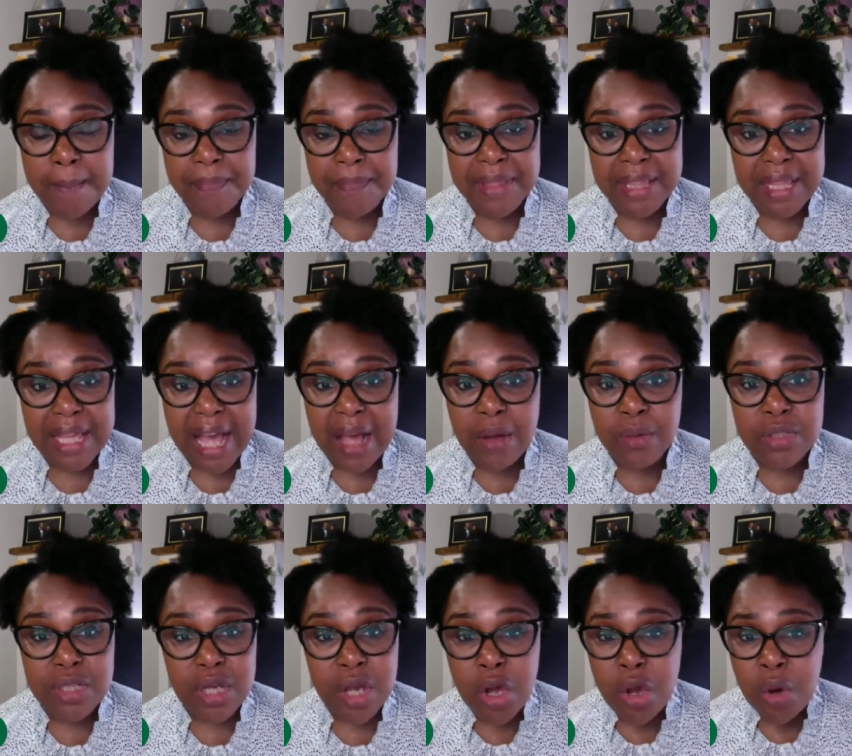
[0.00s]

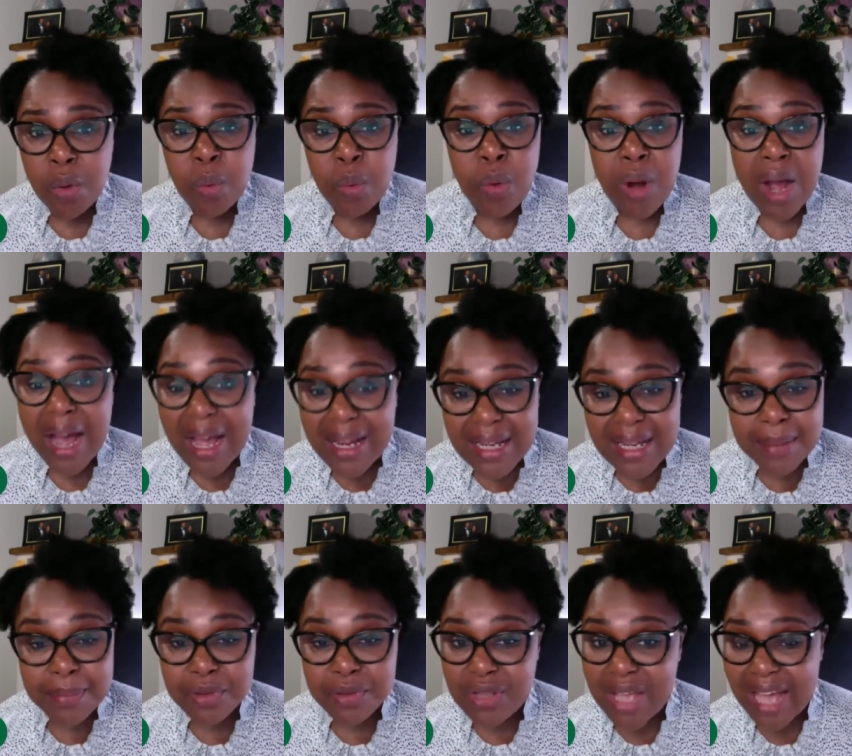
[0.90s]
encounter who are
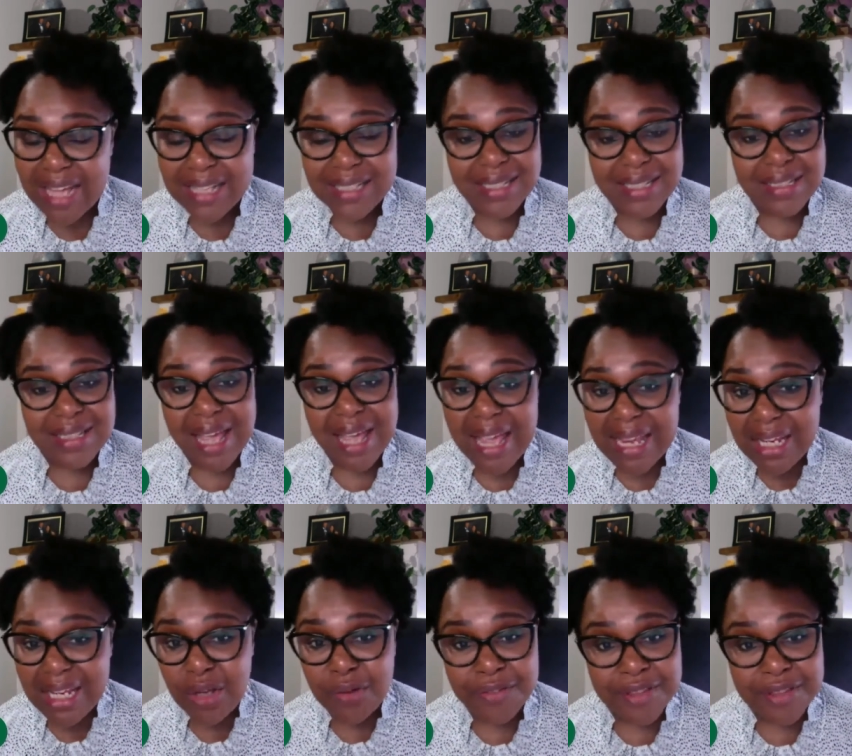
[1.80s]
unable to access any of